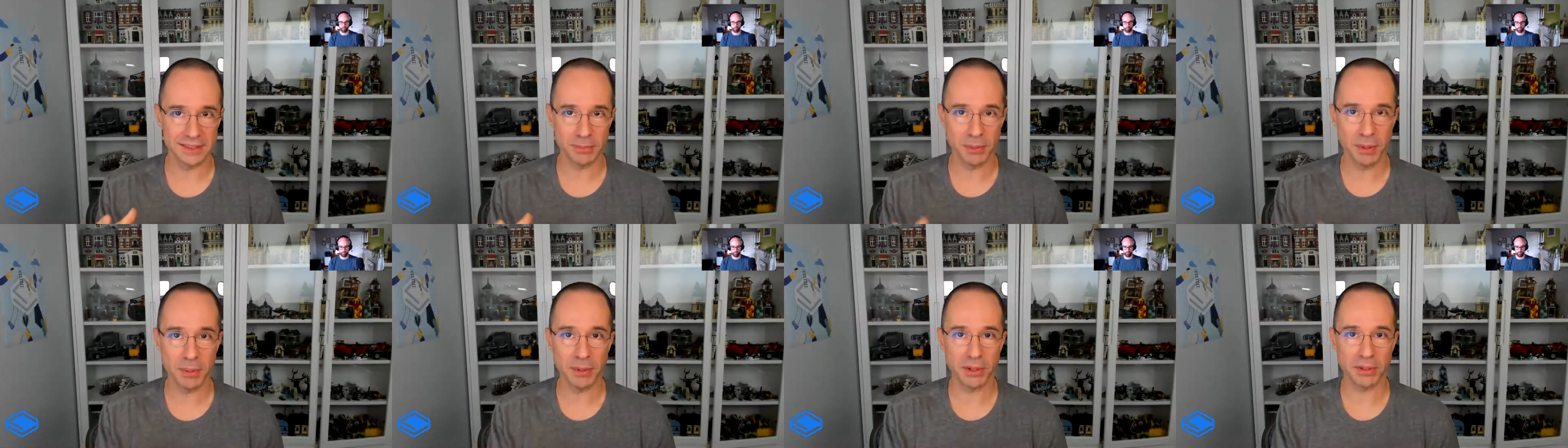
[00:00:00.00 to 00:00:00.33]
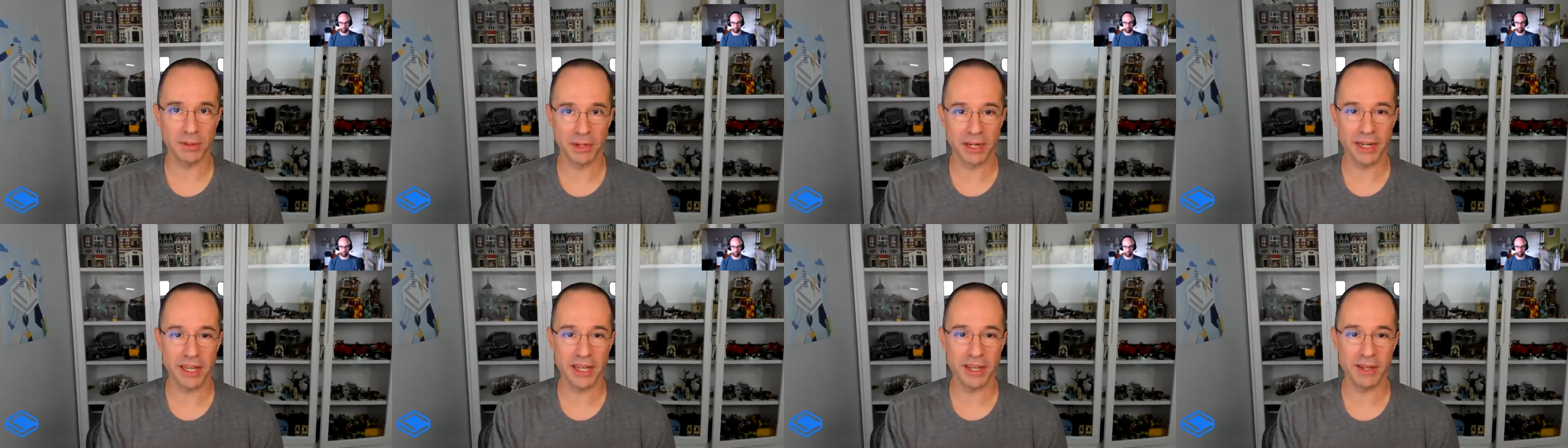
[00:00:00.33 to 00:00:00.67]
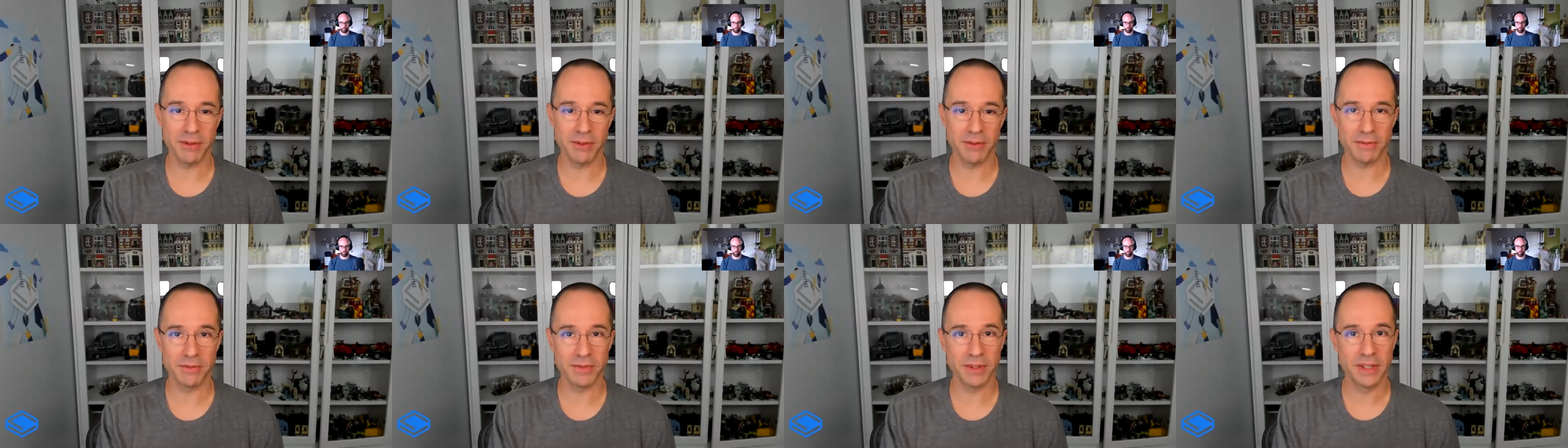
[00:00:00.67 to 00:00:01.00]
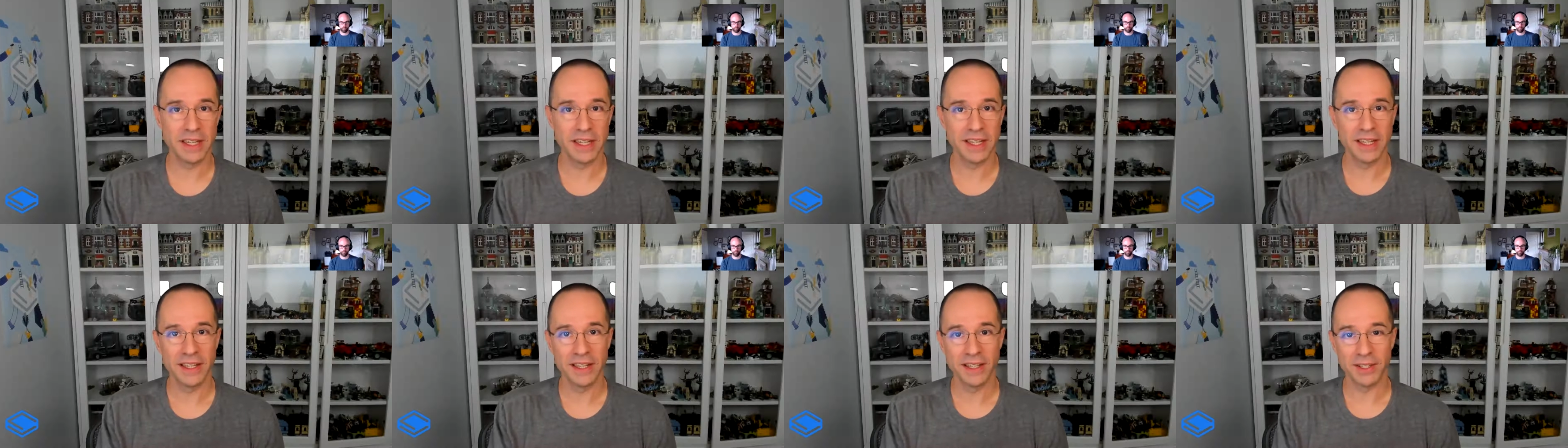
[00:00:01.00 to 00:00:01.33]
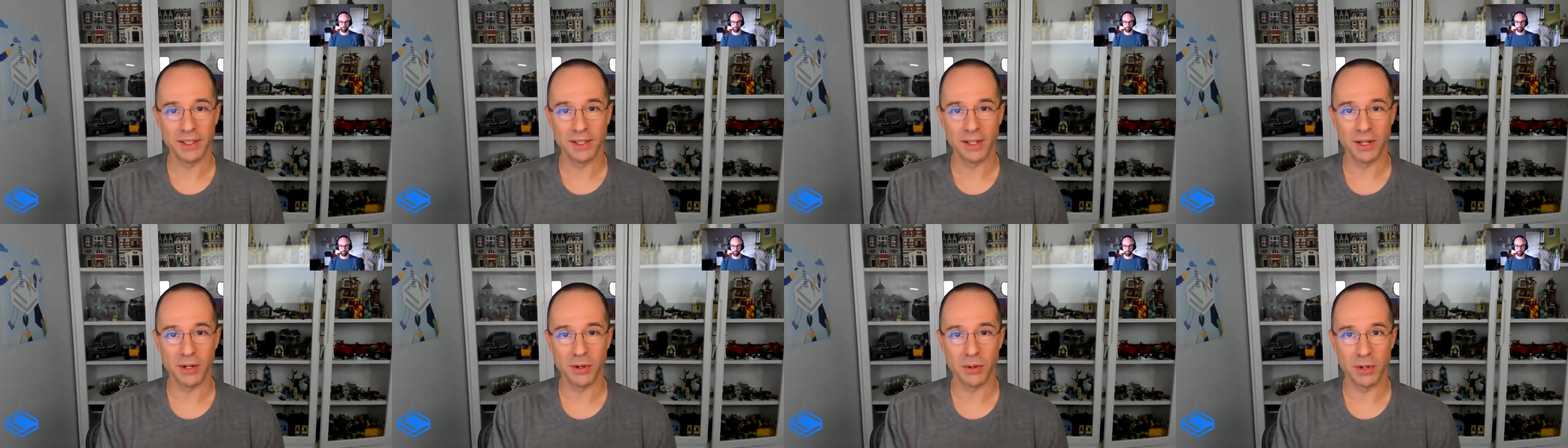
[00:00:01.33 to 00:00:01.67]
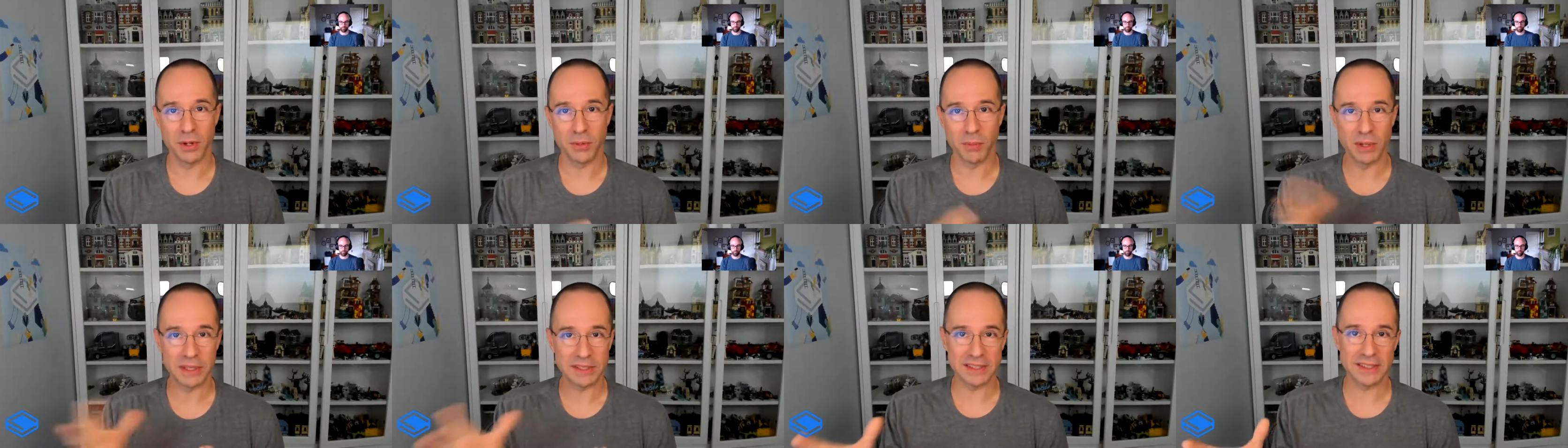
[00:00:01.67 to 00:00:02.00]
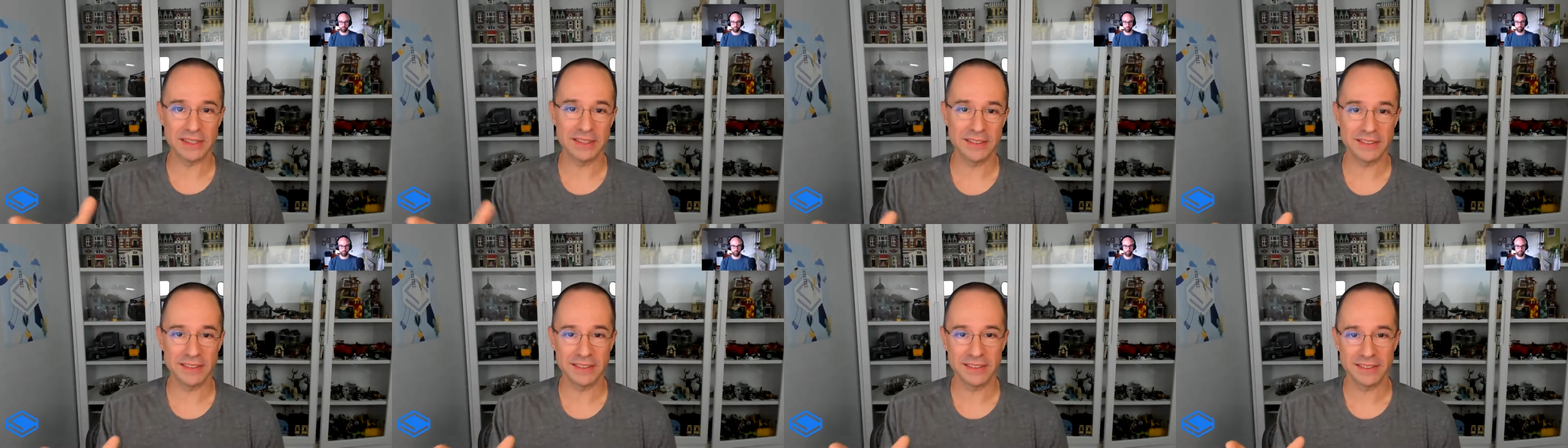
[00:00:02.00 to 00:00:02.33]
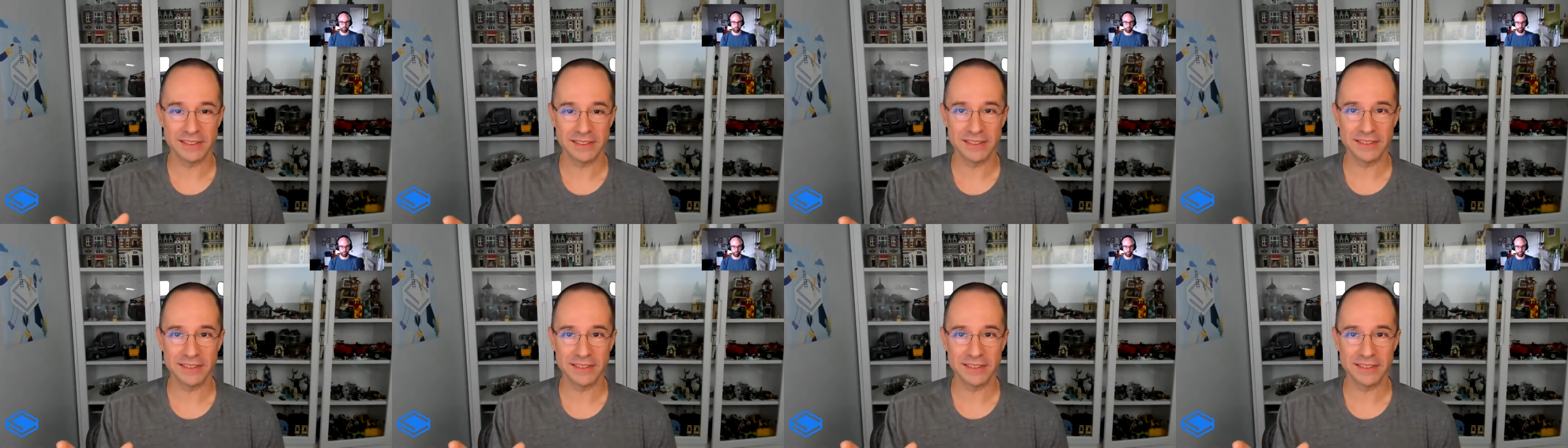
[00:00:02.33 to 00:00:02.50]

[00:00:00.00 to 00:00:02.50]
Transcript: People crave, it wasn't